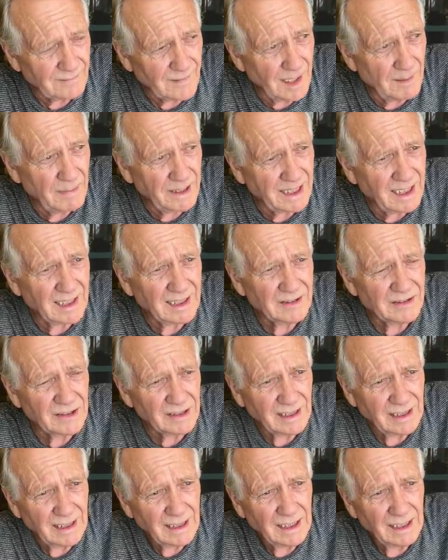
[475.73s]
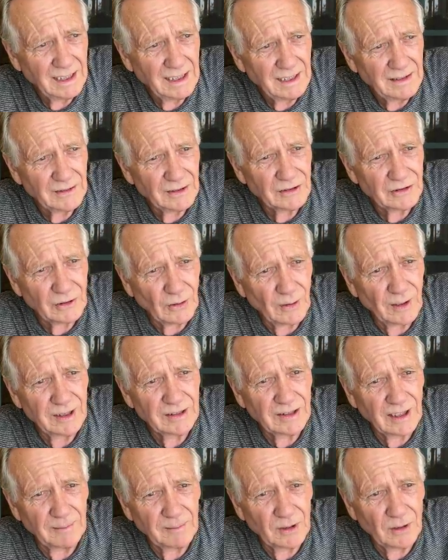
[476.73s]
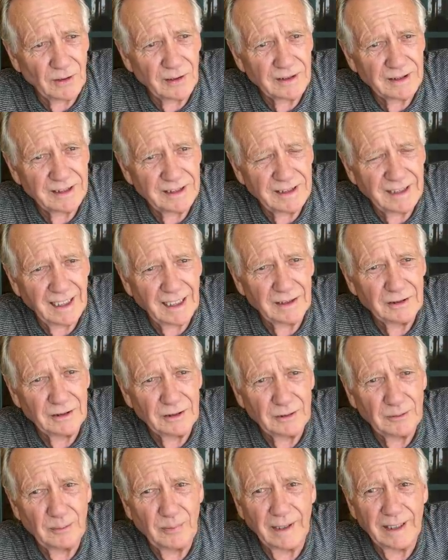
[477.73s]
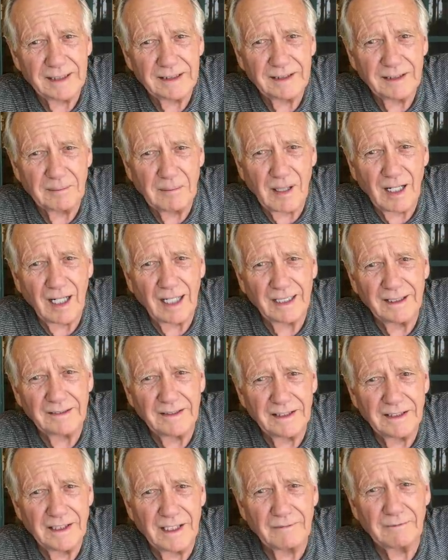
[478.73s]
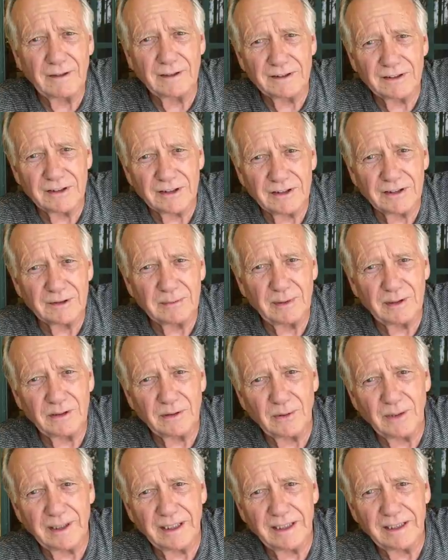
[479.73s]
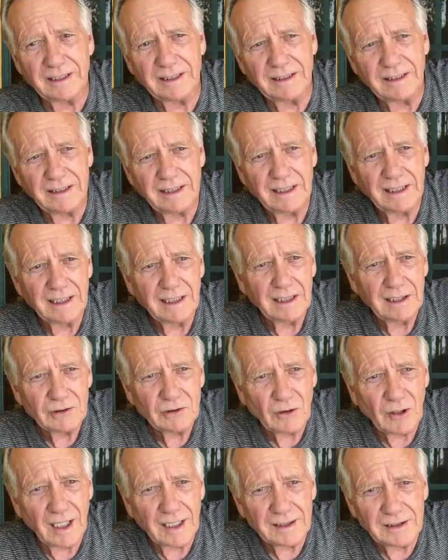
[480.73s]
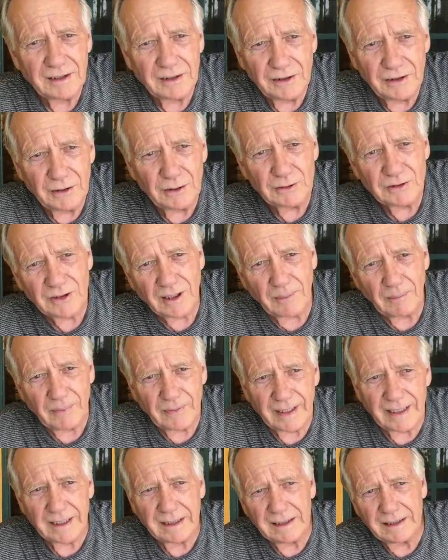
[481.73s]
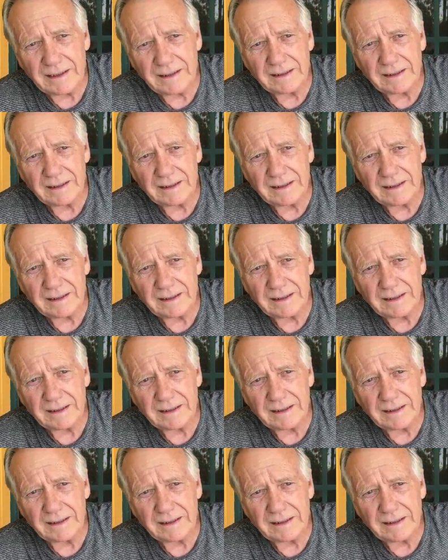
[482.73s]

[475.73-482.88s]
Because the stories I'm going to tell you bring to mind the differences between trying to do something